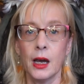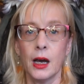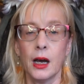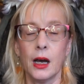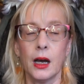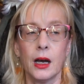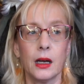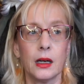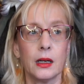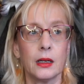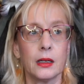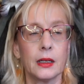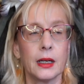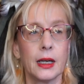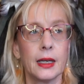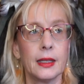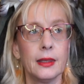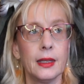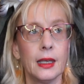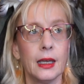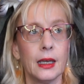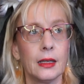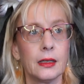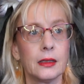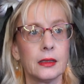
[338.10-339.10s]
Uh, and
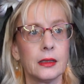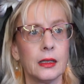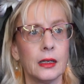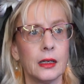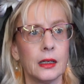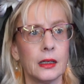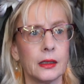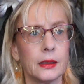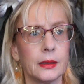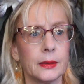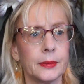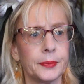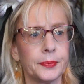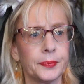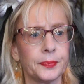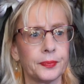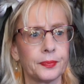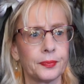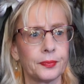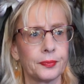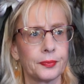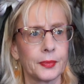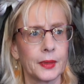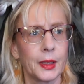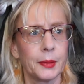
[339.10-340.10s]
then um,
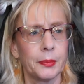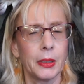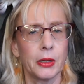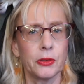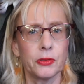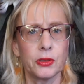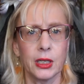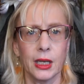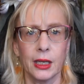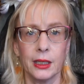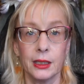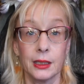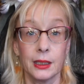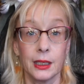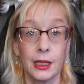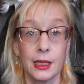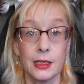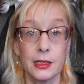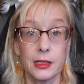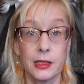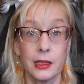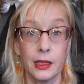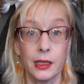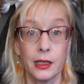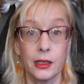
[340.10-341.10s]
about 10
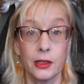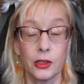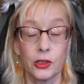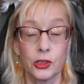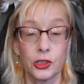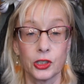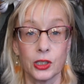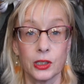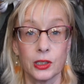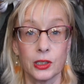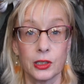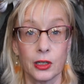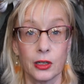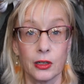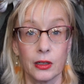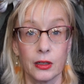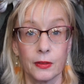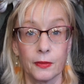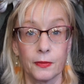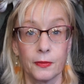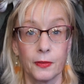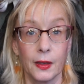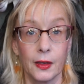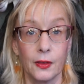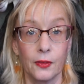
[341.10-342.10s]
days later, she started
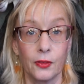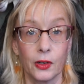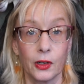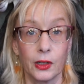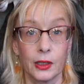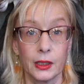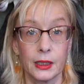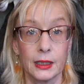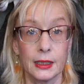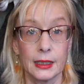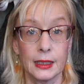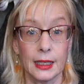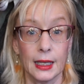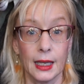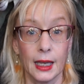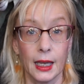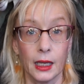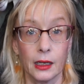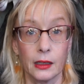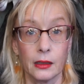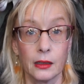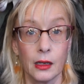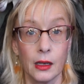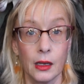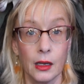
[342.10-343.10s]
fevering it
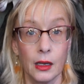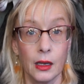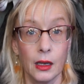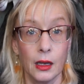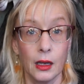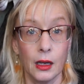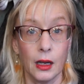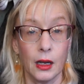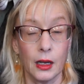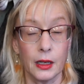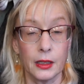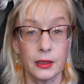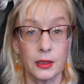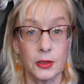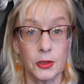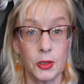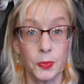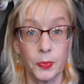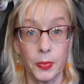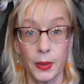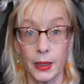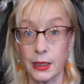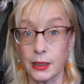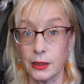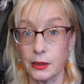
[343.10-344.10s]
again, uh,
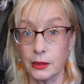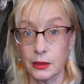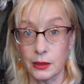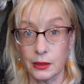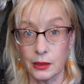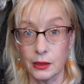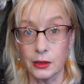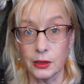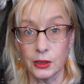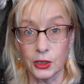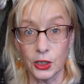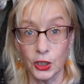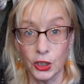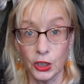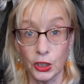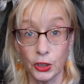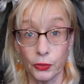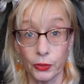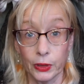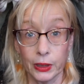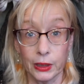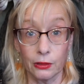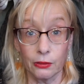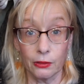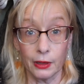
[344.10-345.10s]
despite
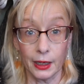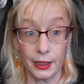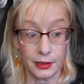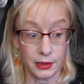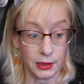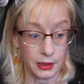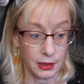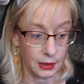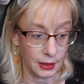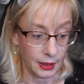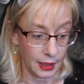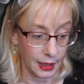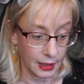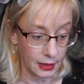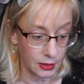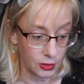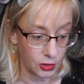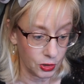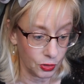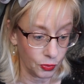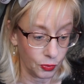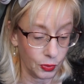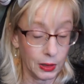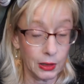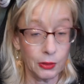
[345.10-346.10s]
continuing rest and that.
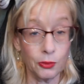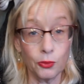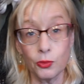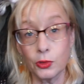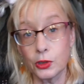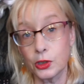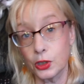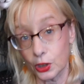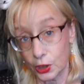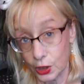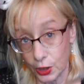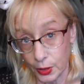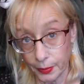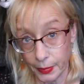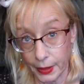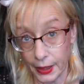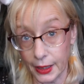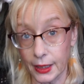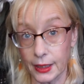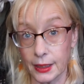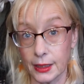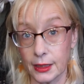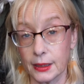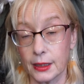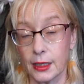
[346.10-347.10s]
So we took her
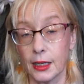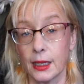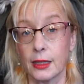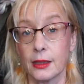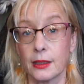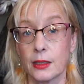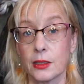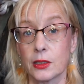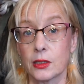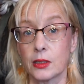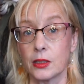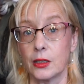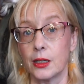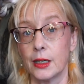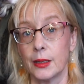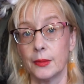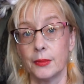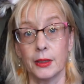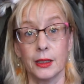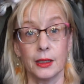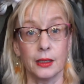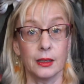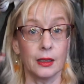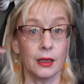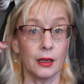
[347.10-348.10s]
back, and this time
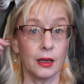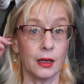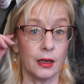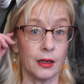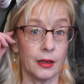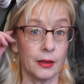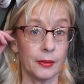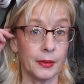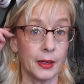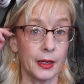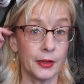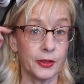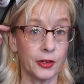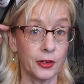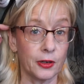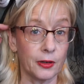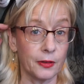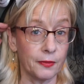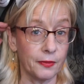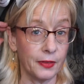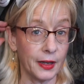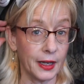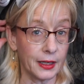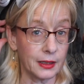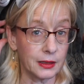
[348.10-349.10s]
the uh, other
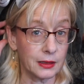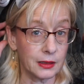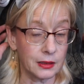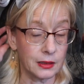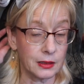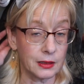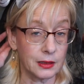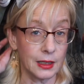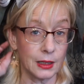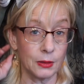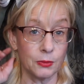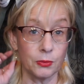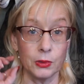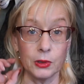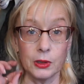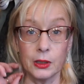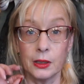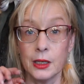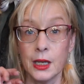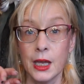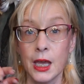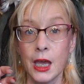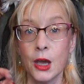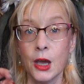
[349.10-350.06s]
vet said, well,